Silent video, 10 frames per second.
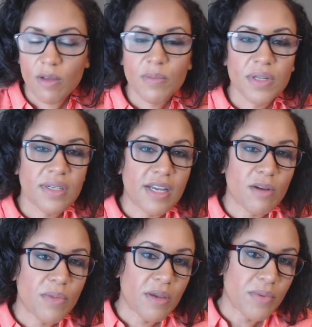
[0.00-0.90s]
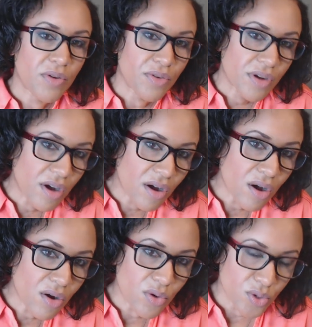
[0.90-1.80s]
help put a down payment on a
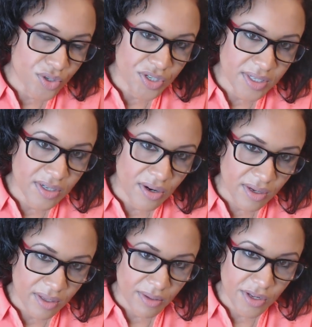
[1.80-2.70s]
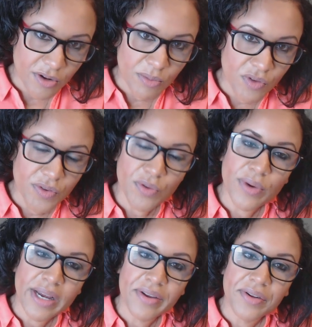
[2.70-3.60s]
car or just start, moving
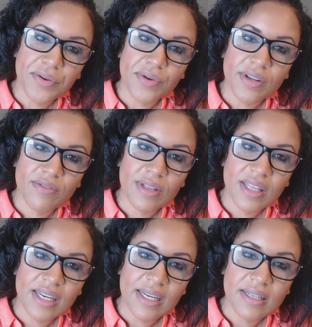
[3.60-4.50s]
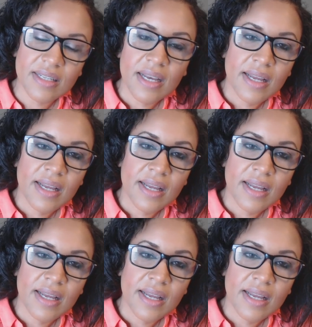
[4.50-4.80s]
around and doing different things.